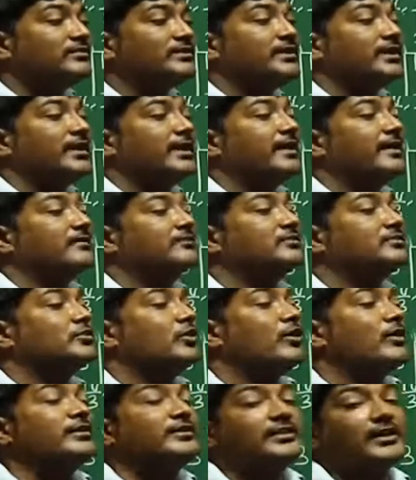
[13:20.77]
considered as
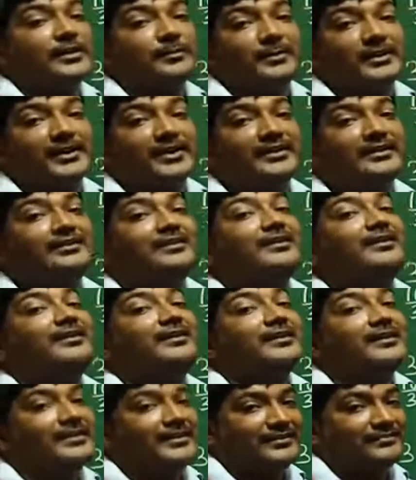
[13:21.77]
non-terminating
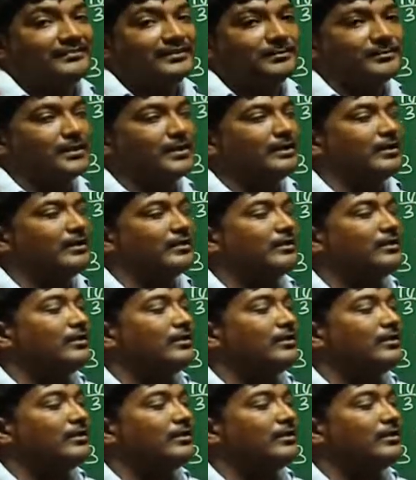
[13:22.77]
decimal.